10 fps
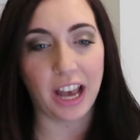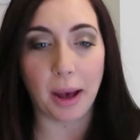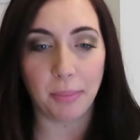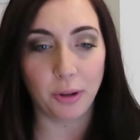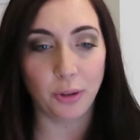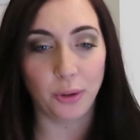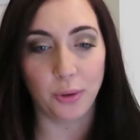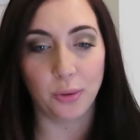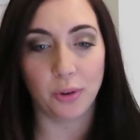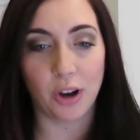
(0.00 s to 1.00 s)
couple
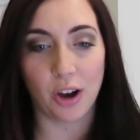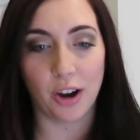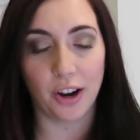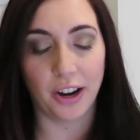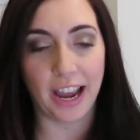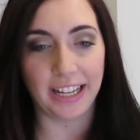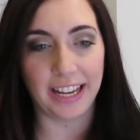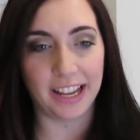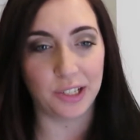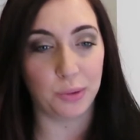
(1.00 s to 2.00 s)
who are, I
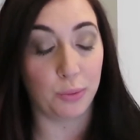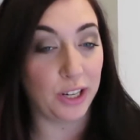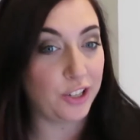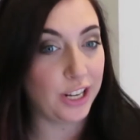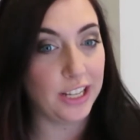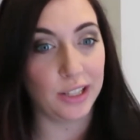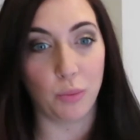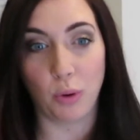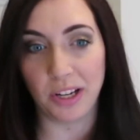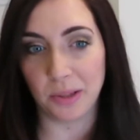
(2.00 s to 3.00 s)
guess, witches,
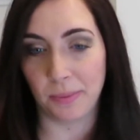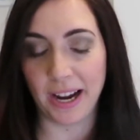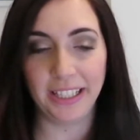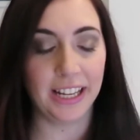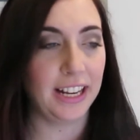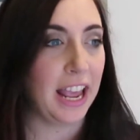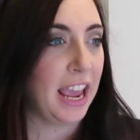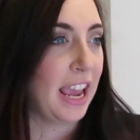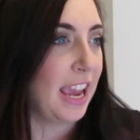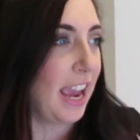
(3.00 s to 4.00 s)
and one is pregnant,
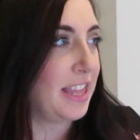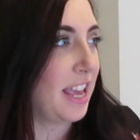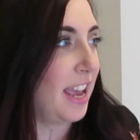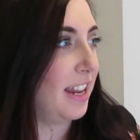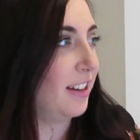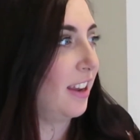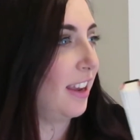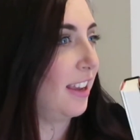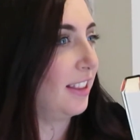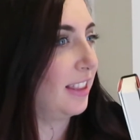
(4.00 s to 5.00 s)
and
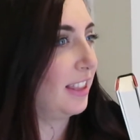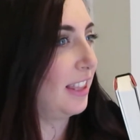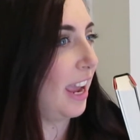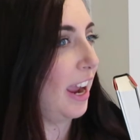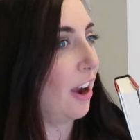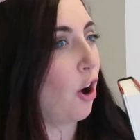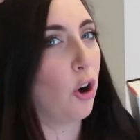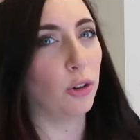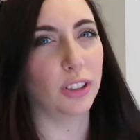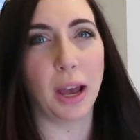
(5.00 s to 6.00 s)
then they
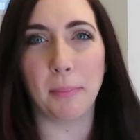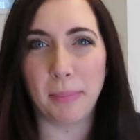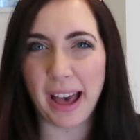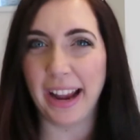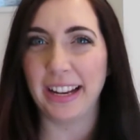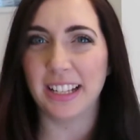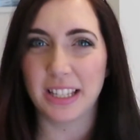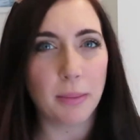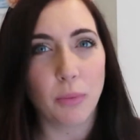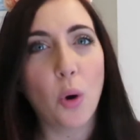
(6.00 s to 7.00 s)
all combine at
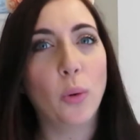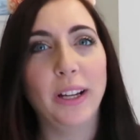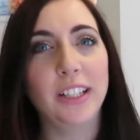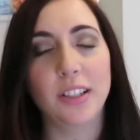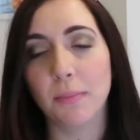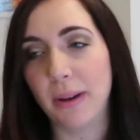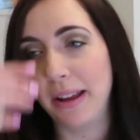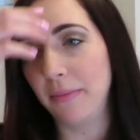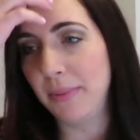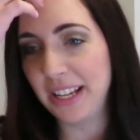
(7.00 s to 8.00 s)
some point,
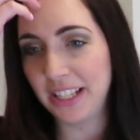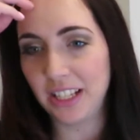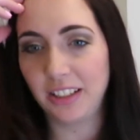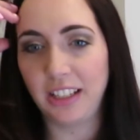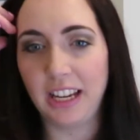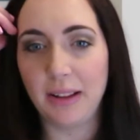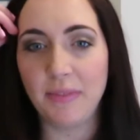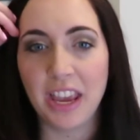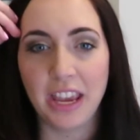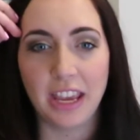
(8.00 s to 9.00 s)
but basically
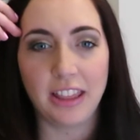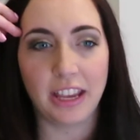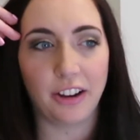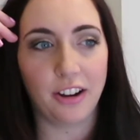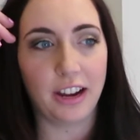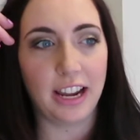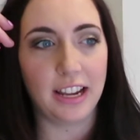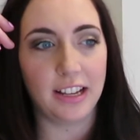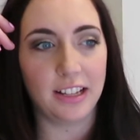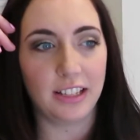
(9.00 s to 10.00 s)
there
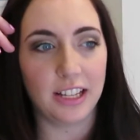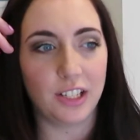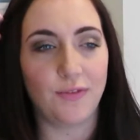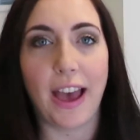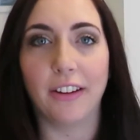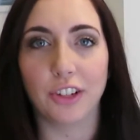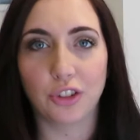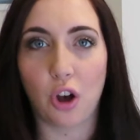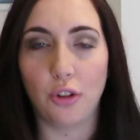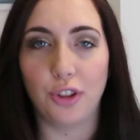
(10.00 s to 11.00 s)
is this virus
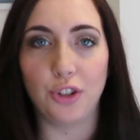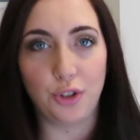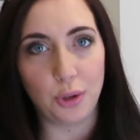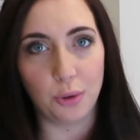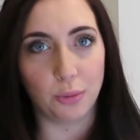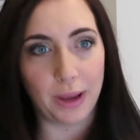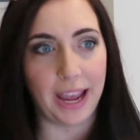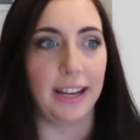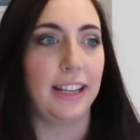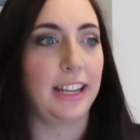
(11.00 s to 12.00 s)
called the Doom,
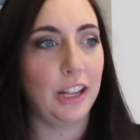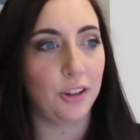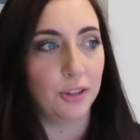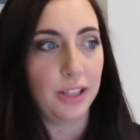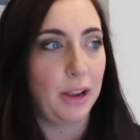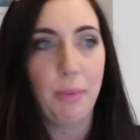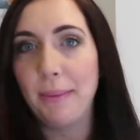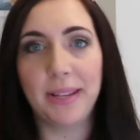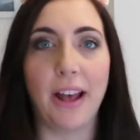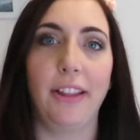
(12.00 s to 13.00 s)
and it
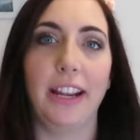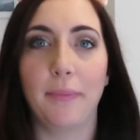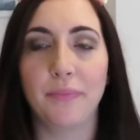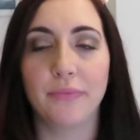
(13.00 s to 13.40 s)
wipes out like